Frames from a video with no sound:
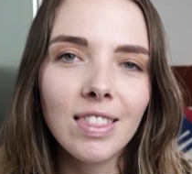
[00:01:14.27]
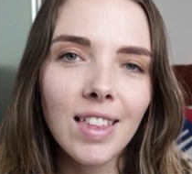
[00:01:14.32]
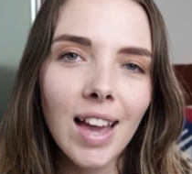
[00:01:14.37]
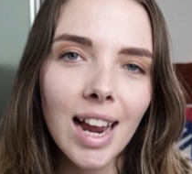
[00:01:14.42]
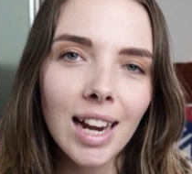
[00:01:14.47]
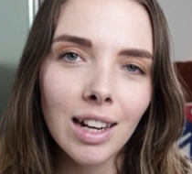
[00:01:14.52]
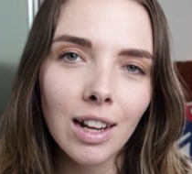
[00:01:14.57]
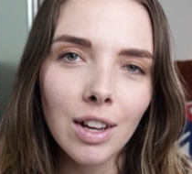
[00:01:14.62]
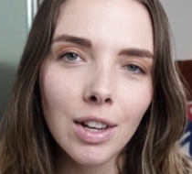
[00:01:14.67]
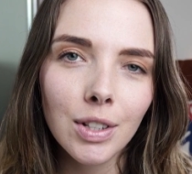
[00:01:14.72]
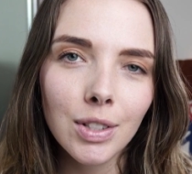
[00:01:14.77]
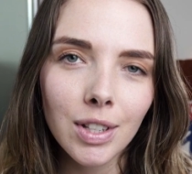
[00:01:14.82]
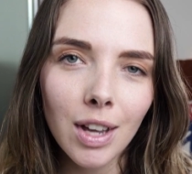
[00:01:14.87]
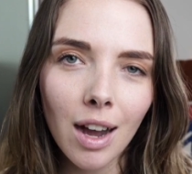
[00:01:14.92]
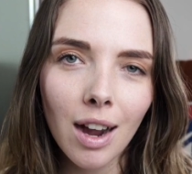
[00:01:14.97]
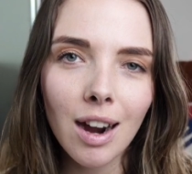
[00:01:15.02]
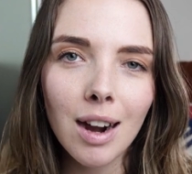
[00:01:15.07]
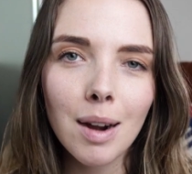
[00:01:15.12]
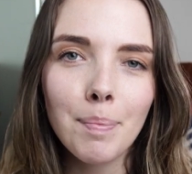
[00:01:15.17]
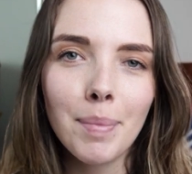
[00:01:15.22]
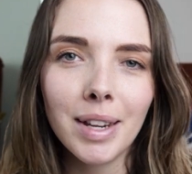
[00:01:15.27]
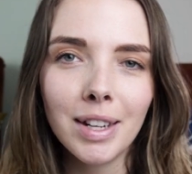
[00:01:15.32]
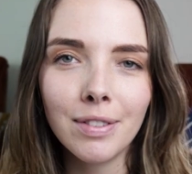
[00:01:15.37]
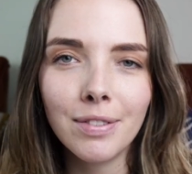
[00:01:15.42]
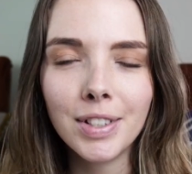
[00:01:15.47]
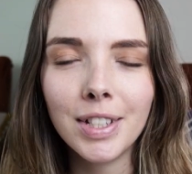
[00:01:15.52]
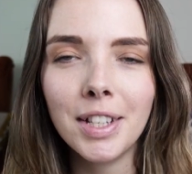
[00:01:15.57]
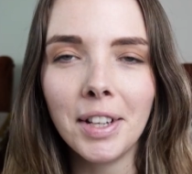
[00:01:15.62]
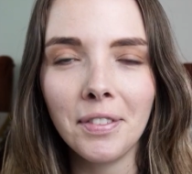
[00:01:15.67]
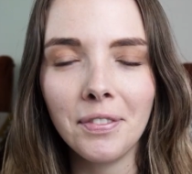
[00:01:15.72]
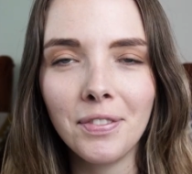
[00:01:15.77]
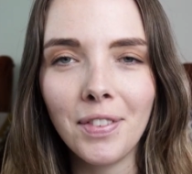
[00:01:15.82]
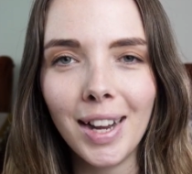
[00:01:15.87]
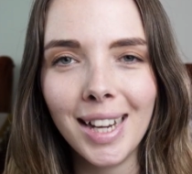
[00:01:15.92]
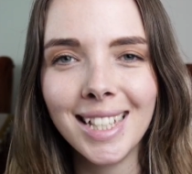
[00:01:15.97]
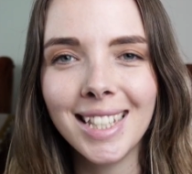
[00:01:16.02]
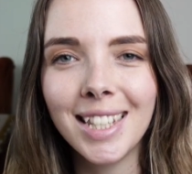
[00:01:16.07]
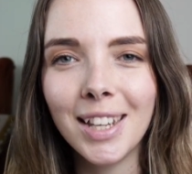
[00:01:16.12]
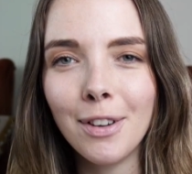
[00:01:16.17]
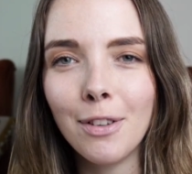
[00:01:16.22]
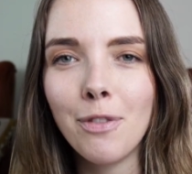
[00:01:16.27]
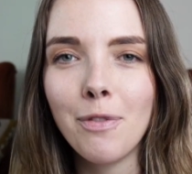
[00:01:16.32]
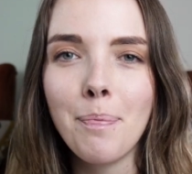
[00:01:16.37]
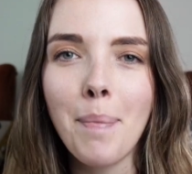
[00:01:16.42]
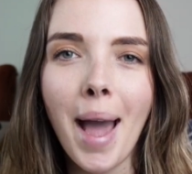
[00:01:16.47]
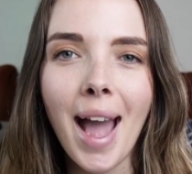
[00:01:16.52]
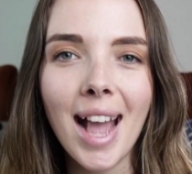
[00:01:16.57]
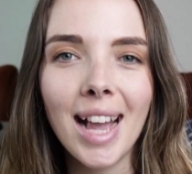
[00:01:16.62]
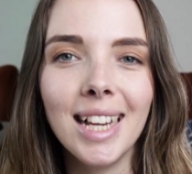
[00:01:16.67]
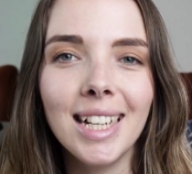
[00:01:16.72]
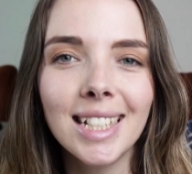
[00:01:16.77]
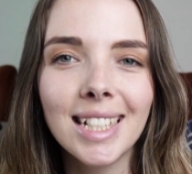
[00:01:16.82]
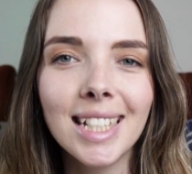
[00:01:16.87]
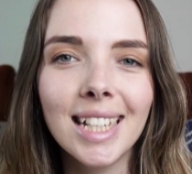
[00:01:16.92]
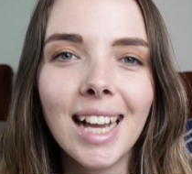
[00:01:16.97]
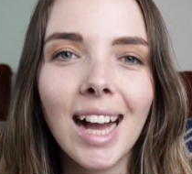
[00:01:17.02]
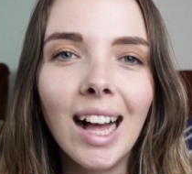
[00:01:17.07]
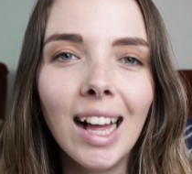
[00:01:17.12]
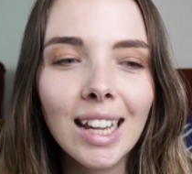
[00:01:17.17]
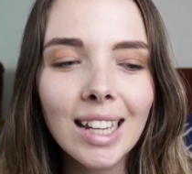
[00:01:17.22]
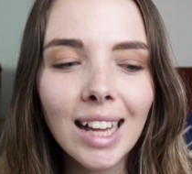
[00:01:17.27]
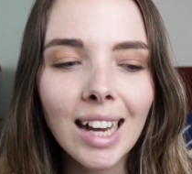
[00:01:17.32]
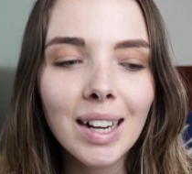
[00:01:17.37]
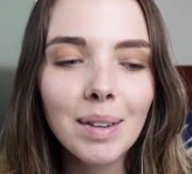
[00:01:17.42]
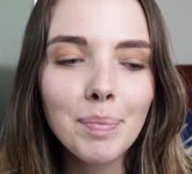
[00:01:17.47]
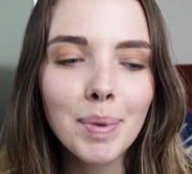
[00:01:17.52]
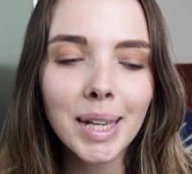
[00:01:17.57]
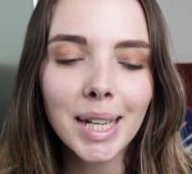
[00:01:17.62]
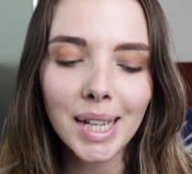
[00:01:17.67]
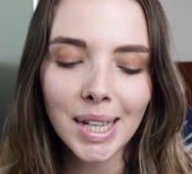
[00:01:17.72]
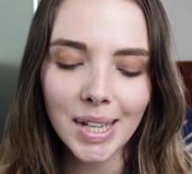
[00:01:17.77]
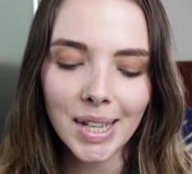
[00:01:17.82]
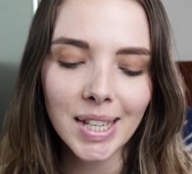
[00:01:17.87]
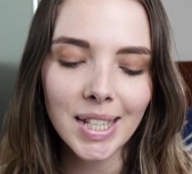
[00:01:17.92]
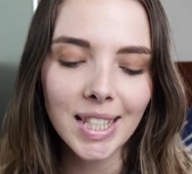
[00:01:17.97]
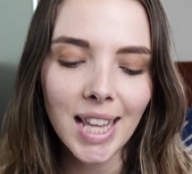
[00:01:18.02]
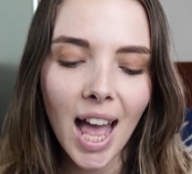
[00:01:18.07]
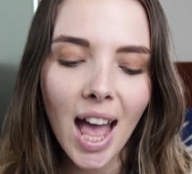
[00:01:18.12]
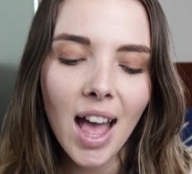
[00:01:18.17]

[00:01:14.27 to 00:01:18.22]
Phthalos are a bit of a divisive paint colour because